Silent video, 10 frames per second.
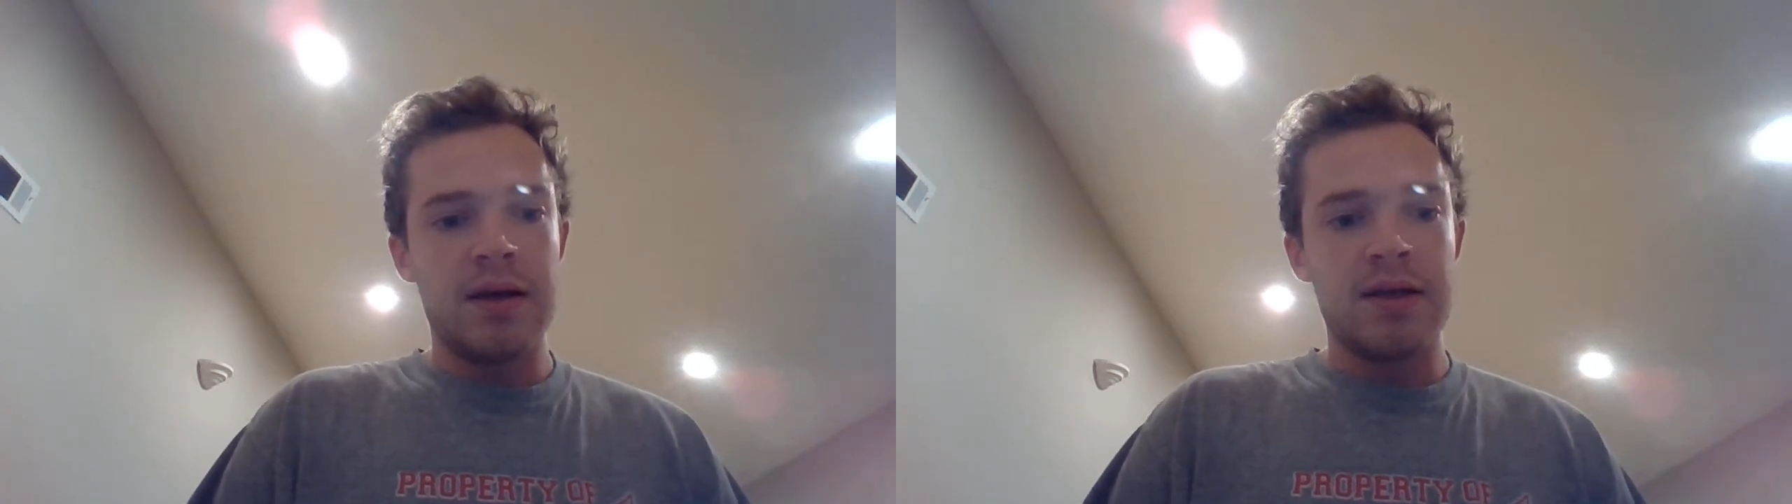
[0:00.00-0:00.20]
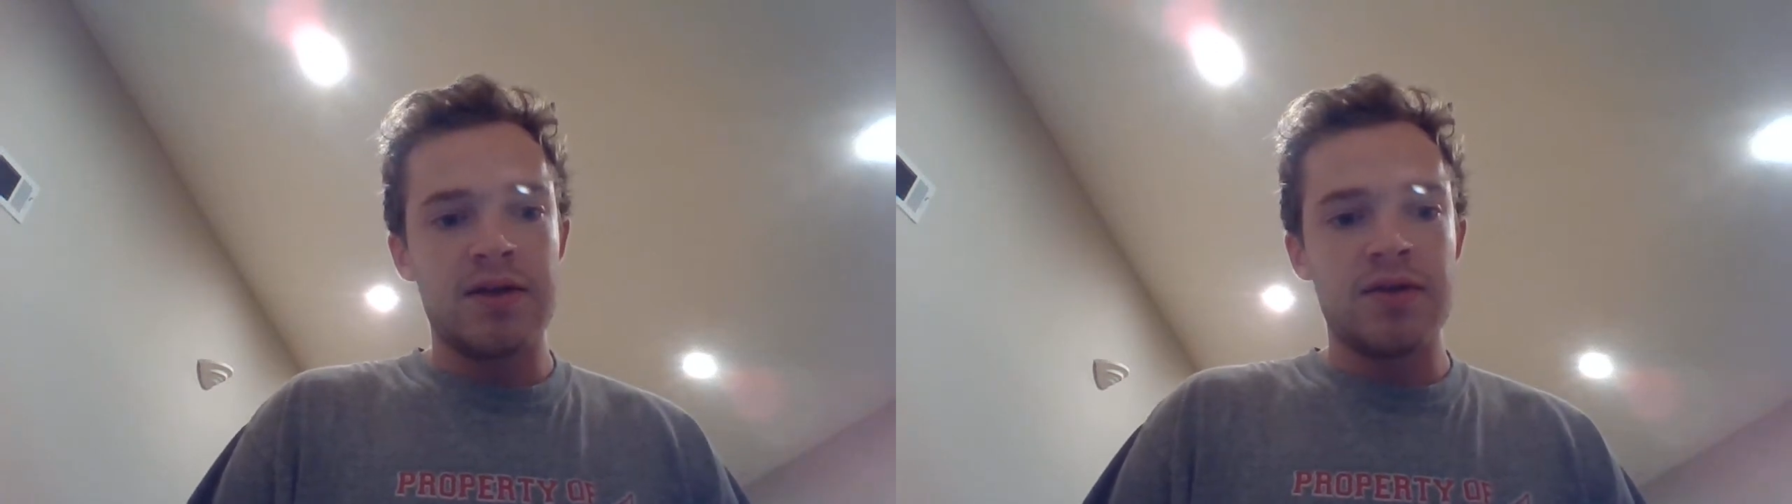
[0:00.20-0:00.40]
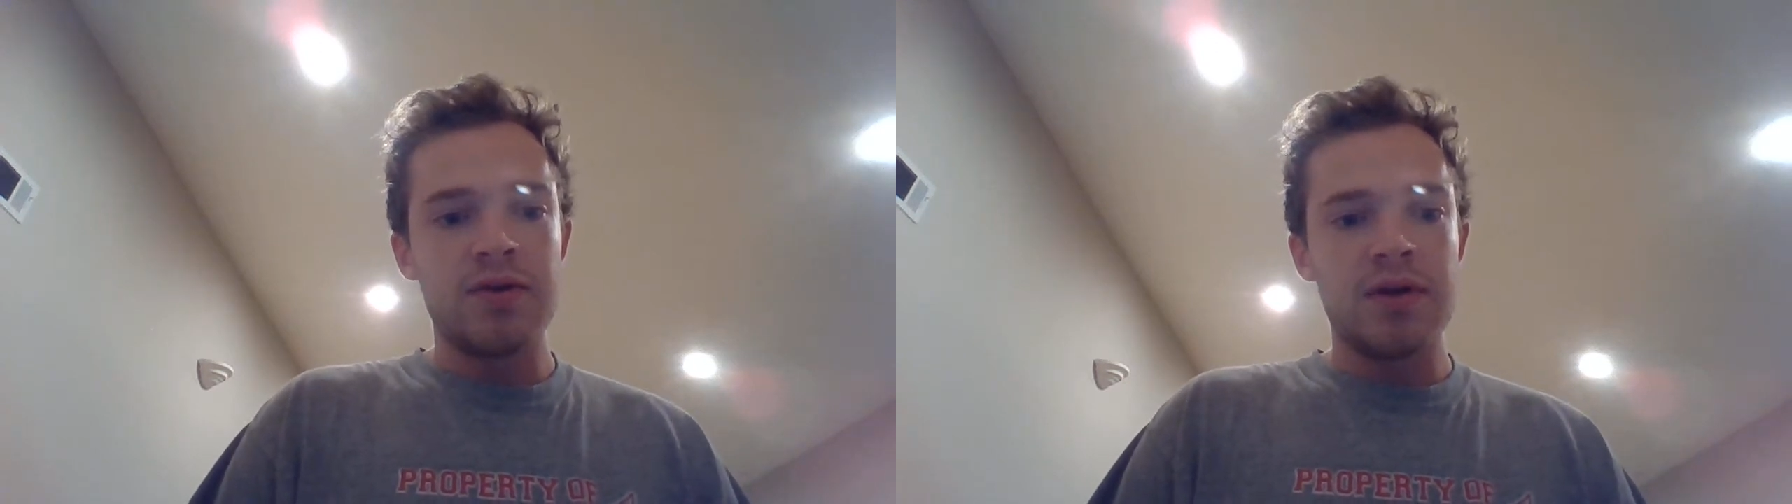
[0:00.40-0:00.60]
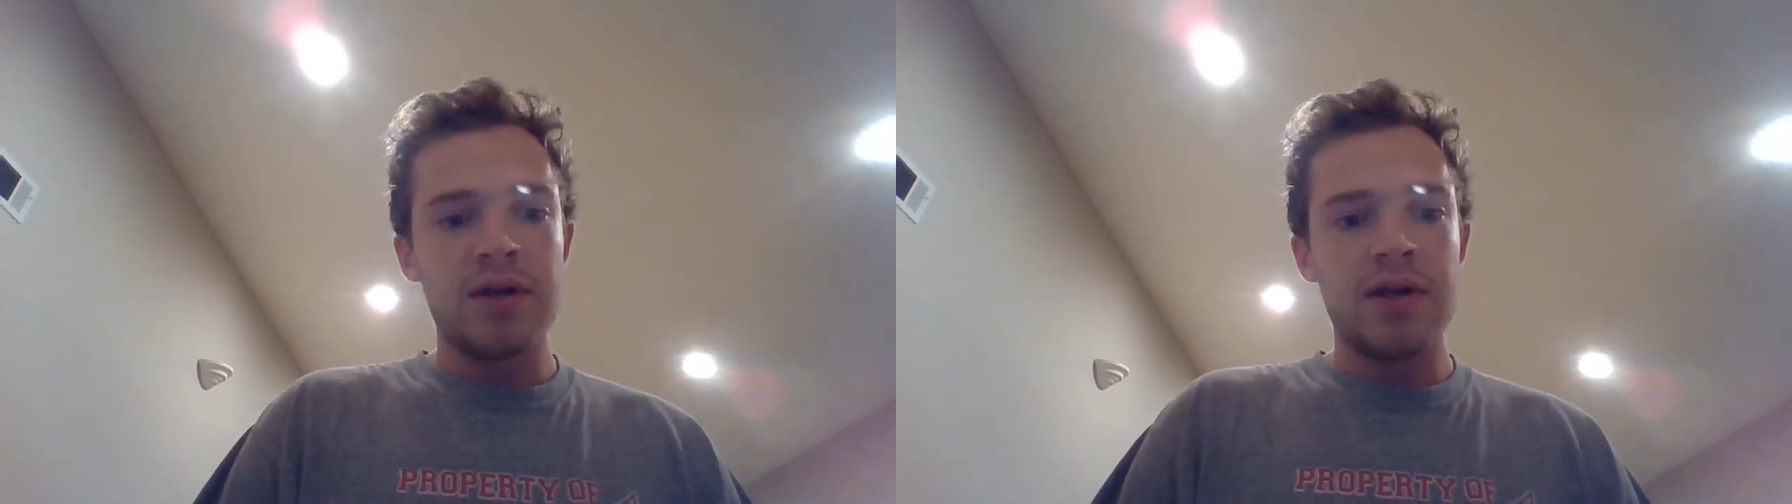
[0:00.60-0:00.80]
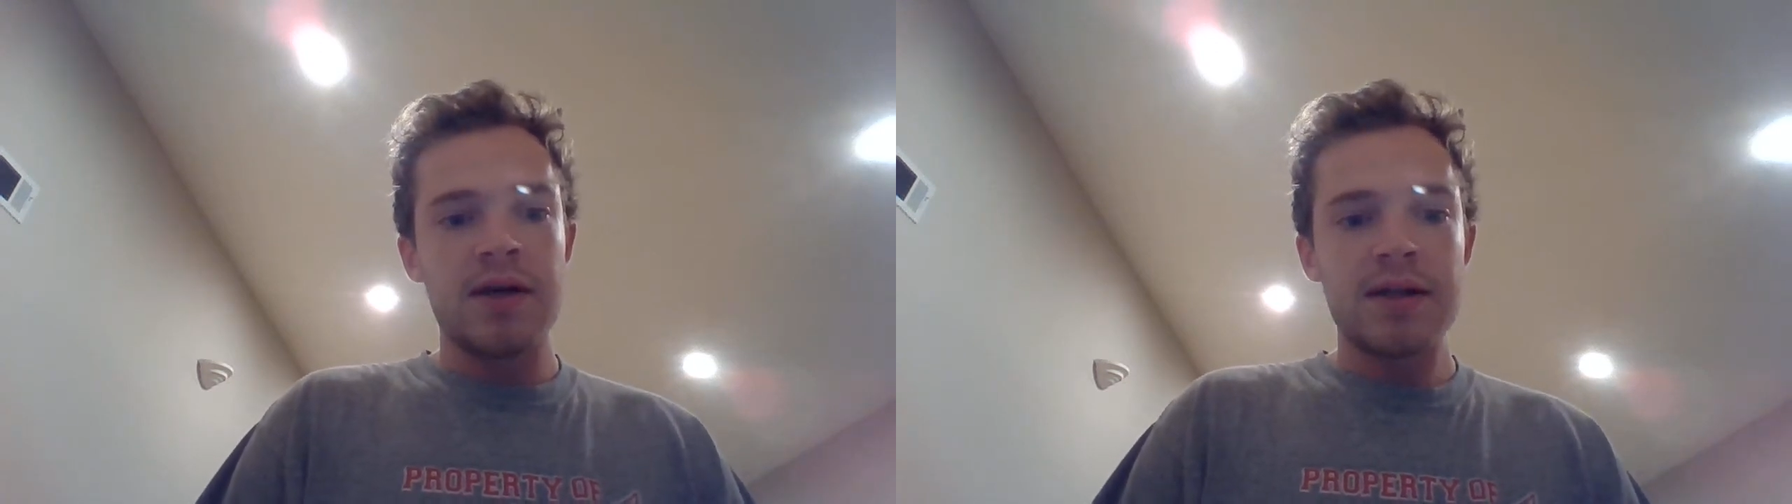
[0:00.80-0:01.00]
is
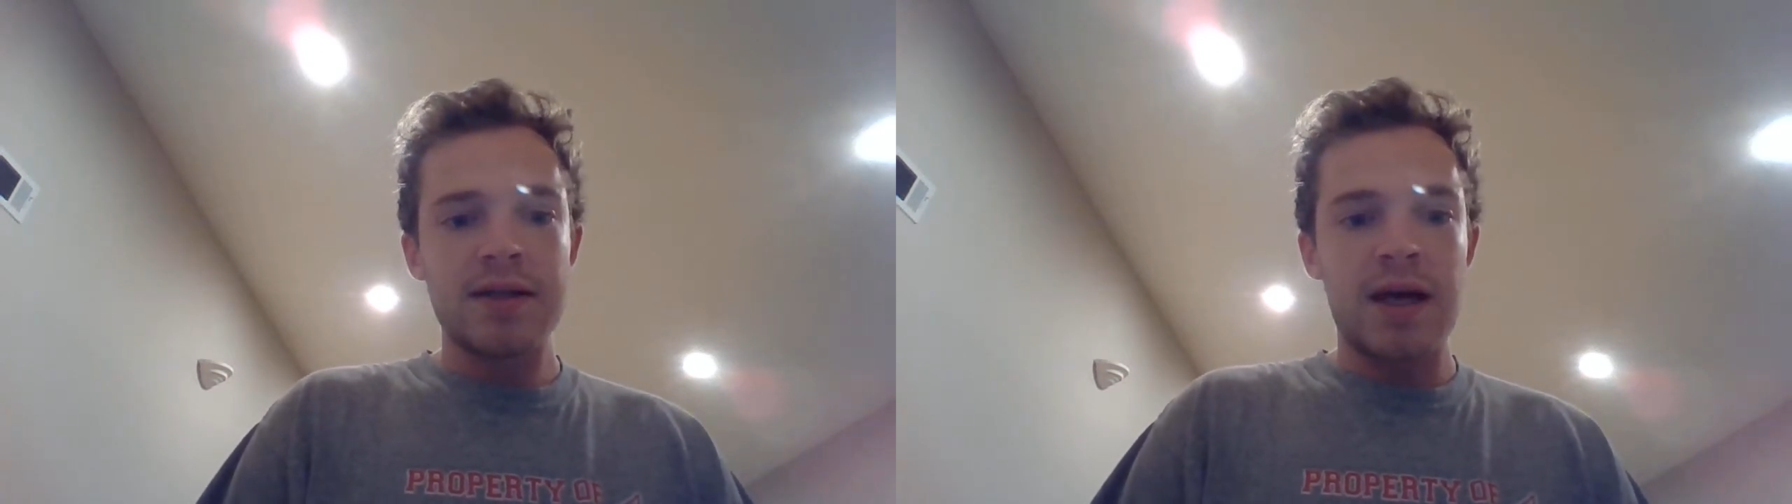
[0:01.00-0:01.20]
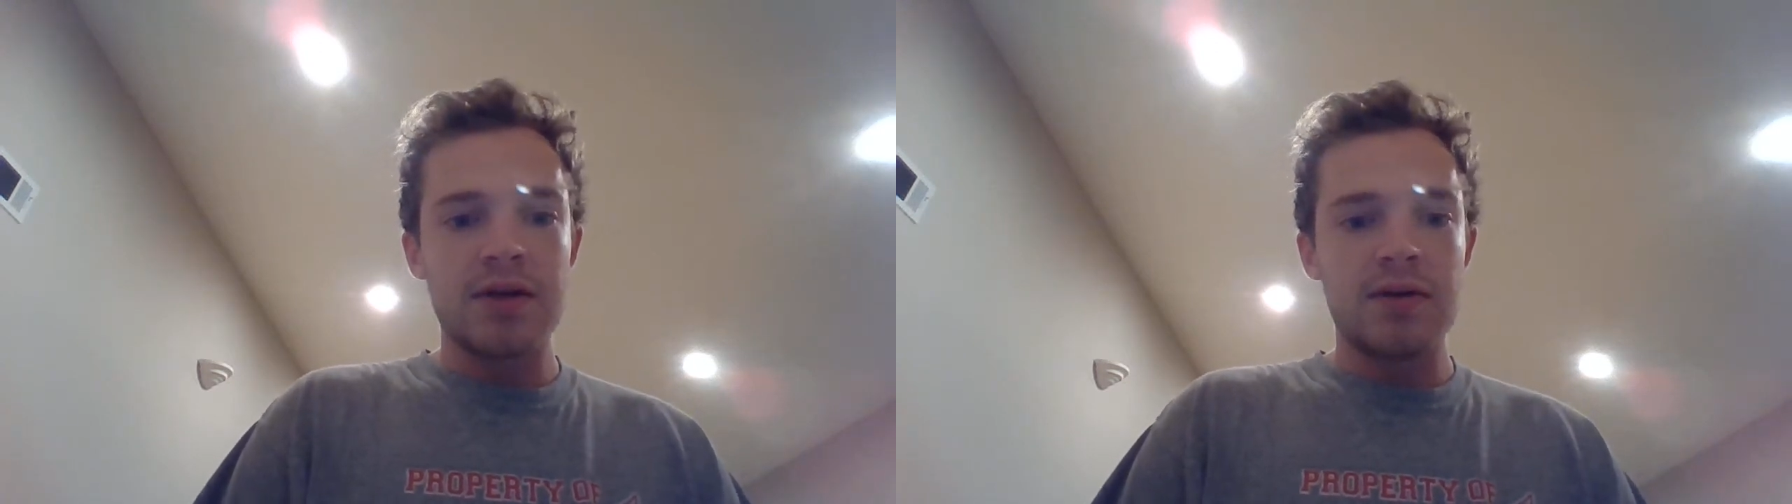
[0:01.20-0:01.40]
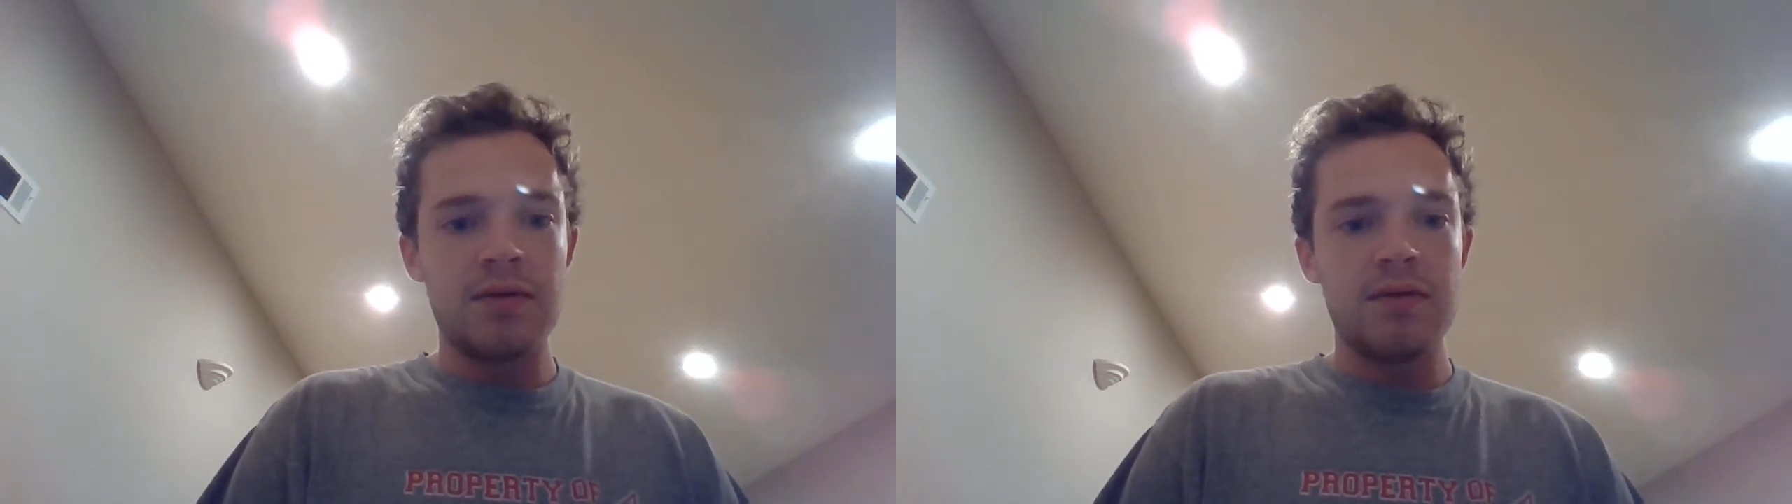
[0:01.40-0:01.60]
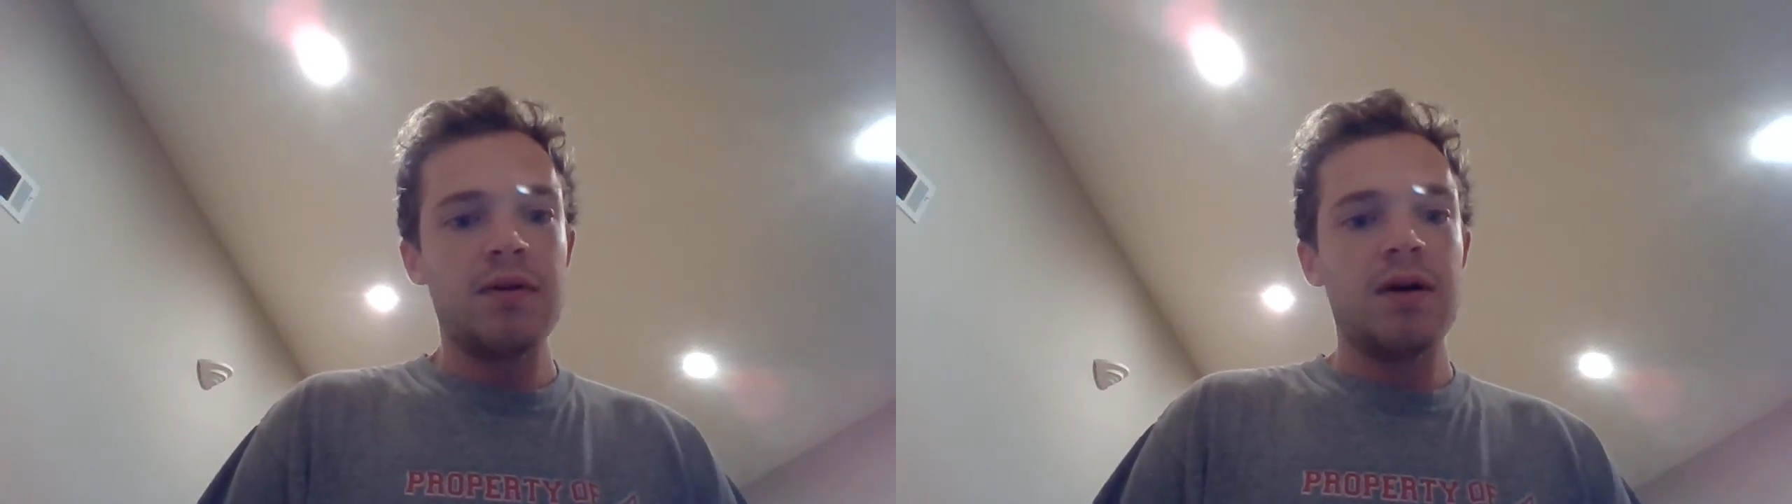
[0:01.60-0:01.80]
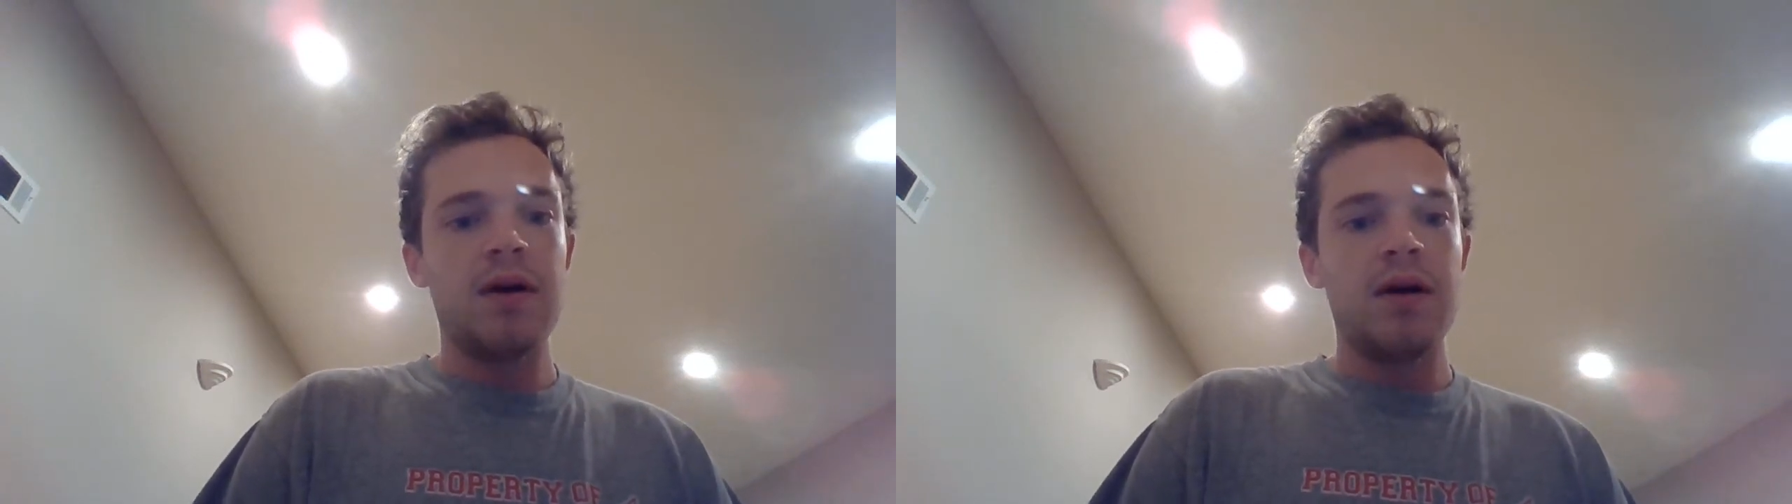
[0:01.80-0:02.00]
usually unintentional,